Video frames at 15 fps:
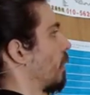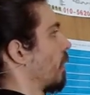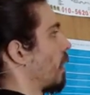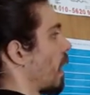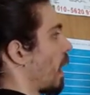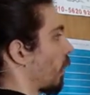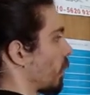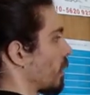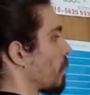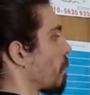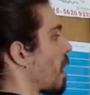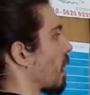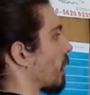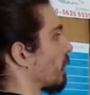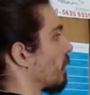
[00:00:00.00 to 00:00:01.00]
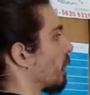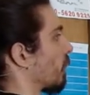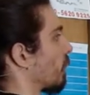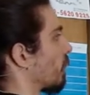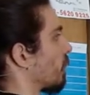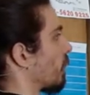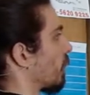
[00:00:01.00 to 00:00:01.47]
I'm going to mark the,
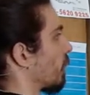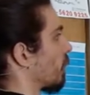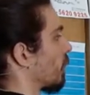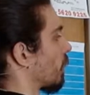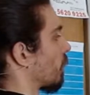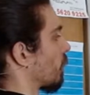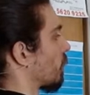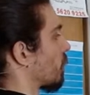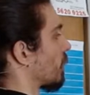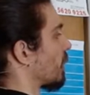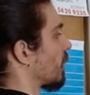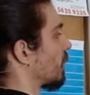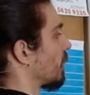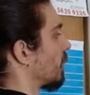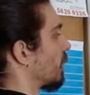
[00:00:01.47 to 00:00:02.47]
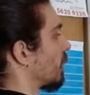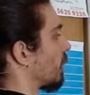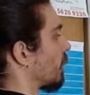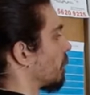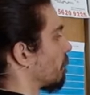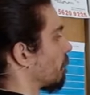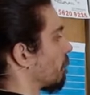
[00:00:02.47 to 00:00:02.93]
the, the, the coordinates here.
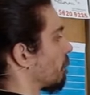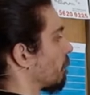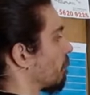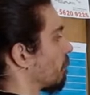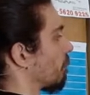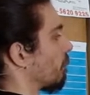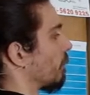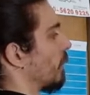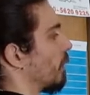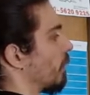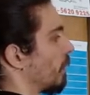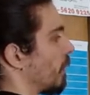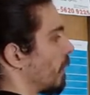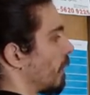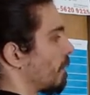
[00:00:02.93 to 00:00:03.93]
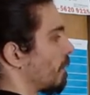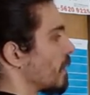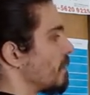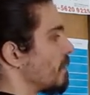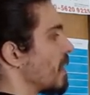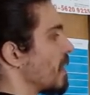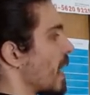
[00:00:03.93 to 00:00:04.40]
The
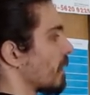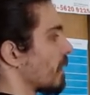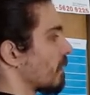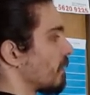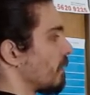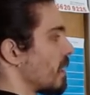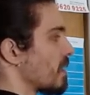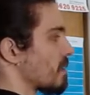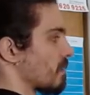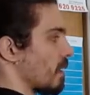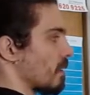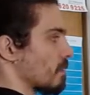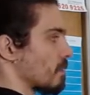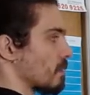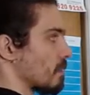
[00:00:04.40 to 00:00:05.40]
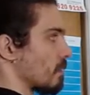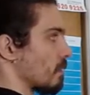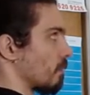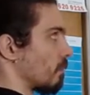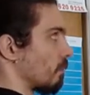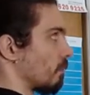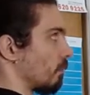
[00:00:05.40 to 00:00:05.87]
that distance,
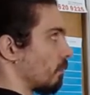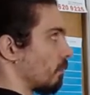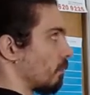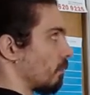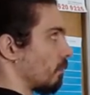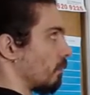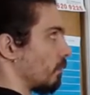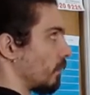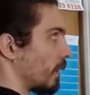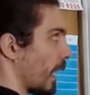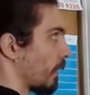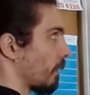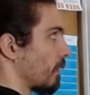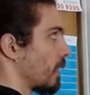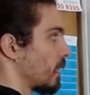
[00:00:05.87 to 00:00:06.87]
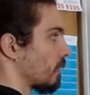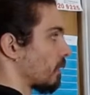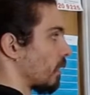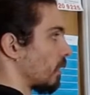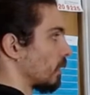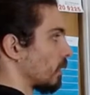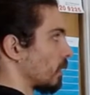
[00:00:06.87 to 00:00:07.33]
that
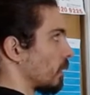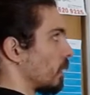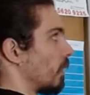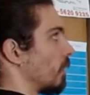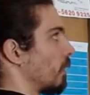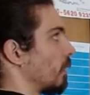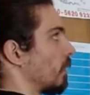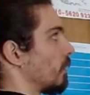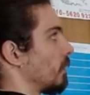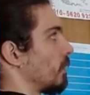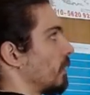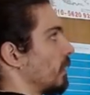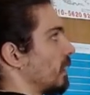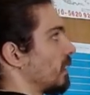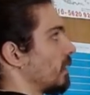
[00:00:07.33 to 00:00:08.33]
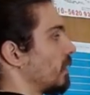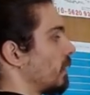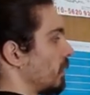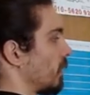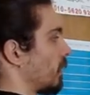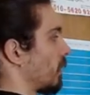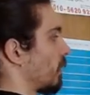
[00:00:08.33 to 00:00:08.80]
distance is this,
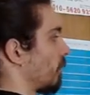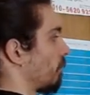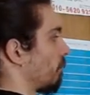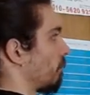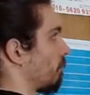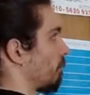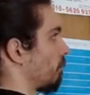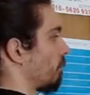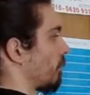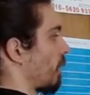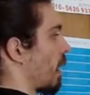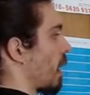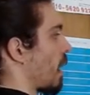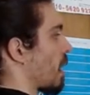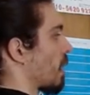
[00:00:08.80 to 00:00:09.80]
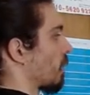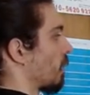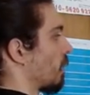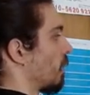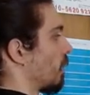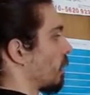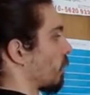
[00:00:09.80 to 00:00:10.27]
r
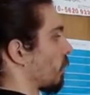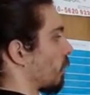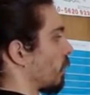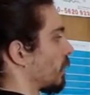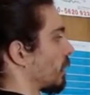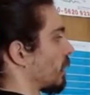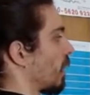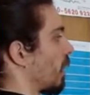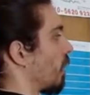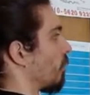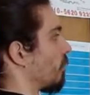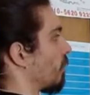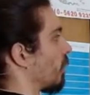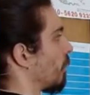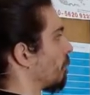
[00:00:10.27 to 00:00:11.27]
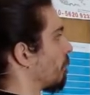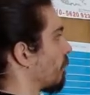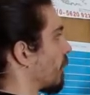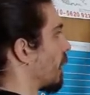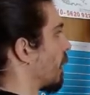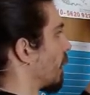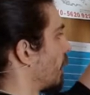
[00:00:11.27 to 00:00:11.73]
cos alpha.
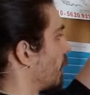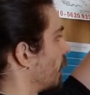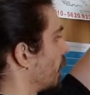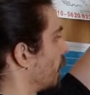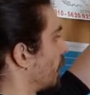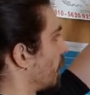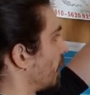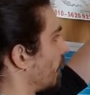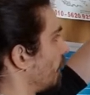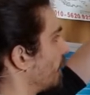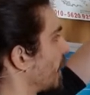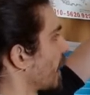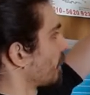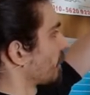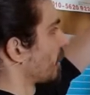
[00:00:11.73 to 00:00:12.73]
That